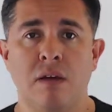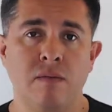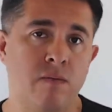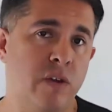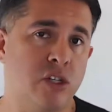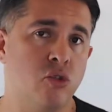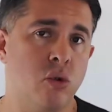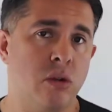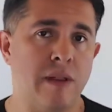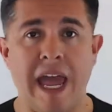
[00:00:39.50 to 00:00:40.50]

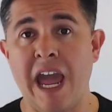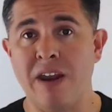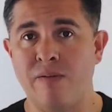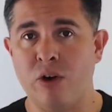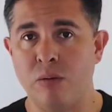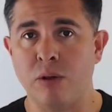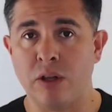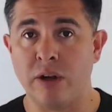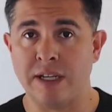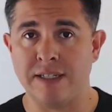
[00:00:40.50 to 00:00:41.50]
visual and verbal
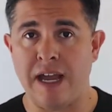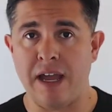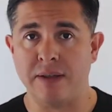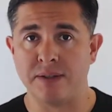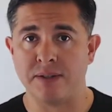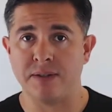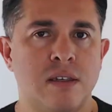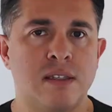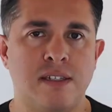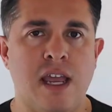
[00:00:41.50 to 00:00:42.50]
learning styles.
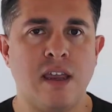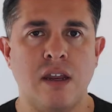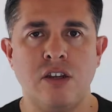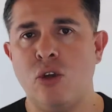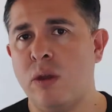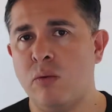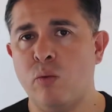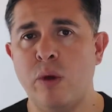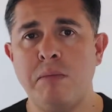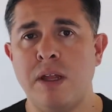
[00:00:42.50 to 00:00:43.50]
Second, you
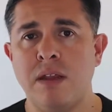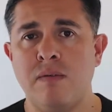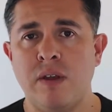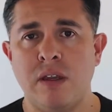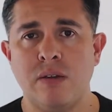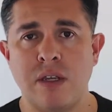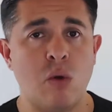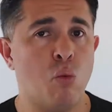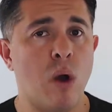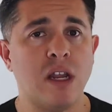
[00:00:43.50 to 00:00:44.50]
can replay the videos
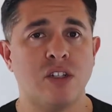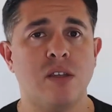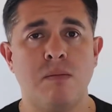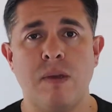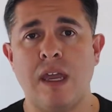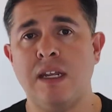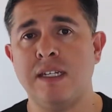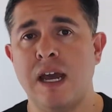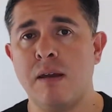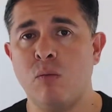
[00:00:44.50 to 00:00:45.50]
and watch them
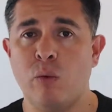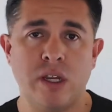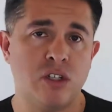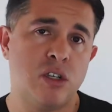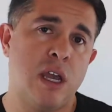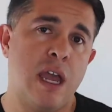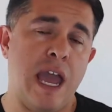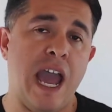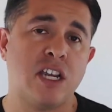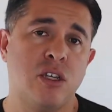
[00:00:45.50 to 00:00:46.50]
anytime, which
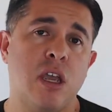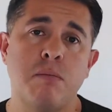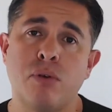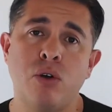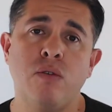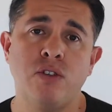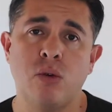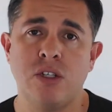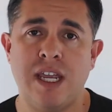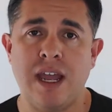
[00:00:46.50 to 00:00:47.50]
actually improves
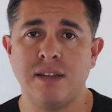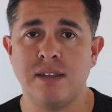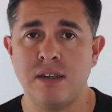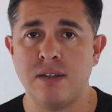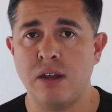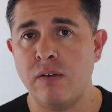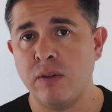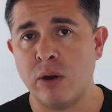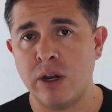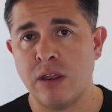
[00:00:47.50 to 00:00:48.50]
your chances of
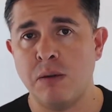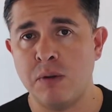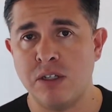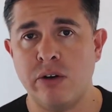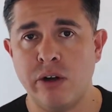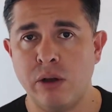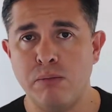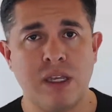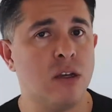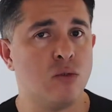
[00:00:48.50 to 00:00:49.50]
learning the material
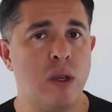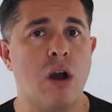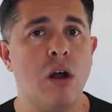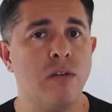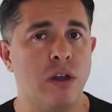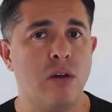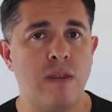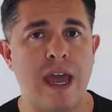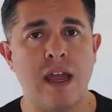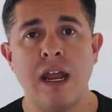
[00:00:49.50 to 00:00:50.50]
because we all know
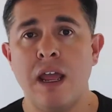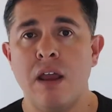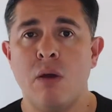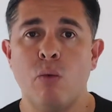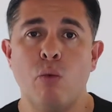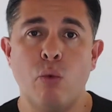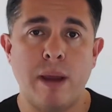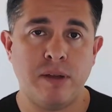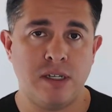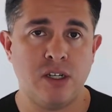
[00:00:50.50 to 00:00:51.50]
that
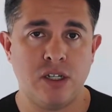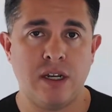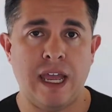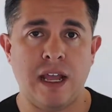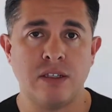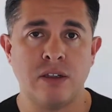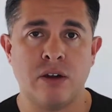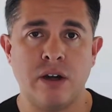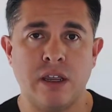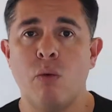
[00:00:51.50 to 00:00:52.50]
repetition aids
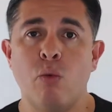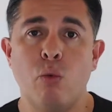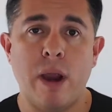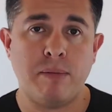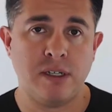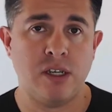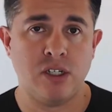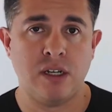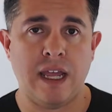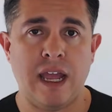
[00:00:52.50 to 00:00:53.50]
learning.
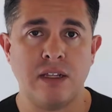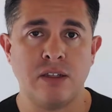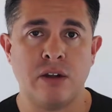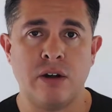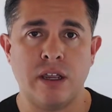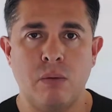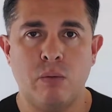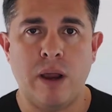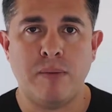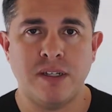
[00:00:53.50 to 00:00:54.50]
Repetition aids learning.
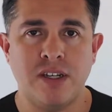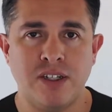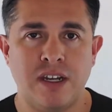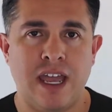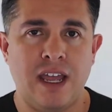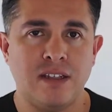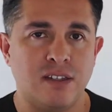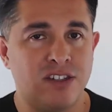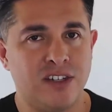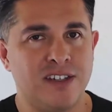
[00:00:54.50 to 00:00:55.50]
Repetition aids,
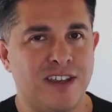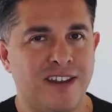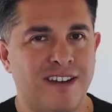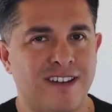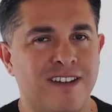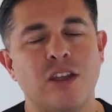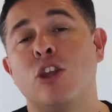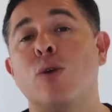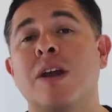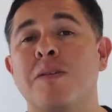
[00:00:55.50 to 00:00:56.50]
just kidding,
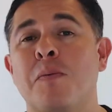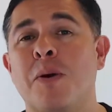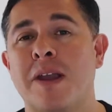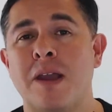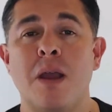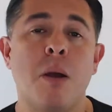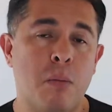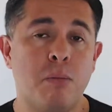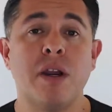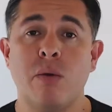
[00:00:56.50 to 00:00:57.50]
you get the point.
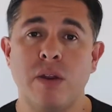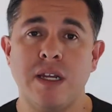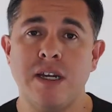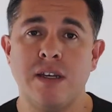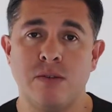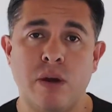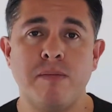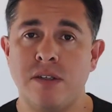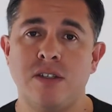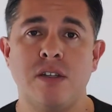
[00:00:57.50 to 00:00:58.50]
But it really does.
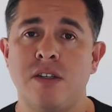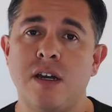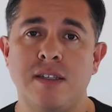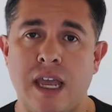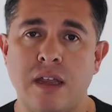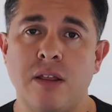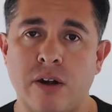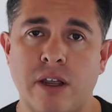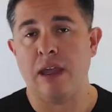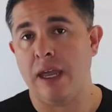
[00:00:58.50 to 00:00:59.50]
Repetition does aid
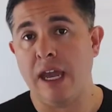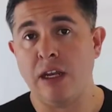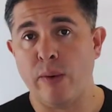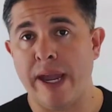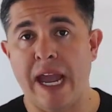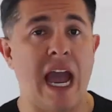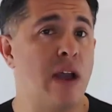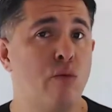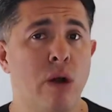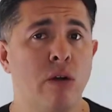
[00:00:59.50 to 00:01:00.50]
learning. Anyway, I
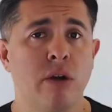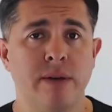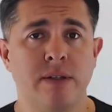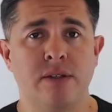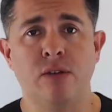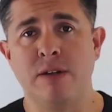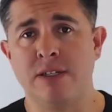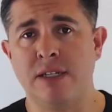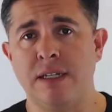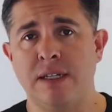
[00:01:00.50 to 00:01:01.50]
won't go into too
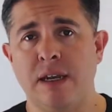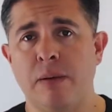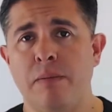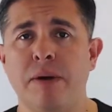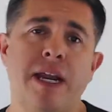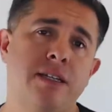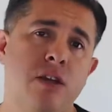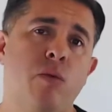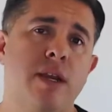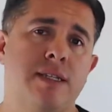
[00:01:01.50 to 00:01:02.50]
much detail, but I did
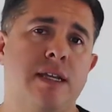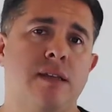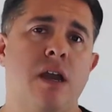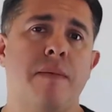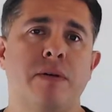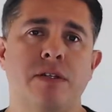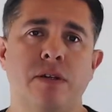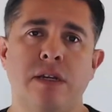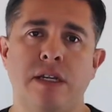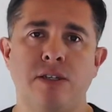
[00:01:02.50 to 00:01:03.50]
want to take the
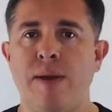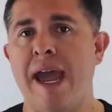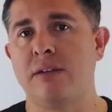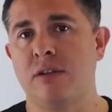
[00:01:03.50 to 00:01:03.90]
opportunity to ask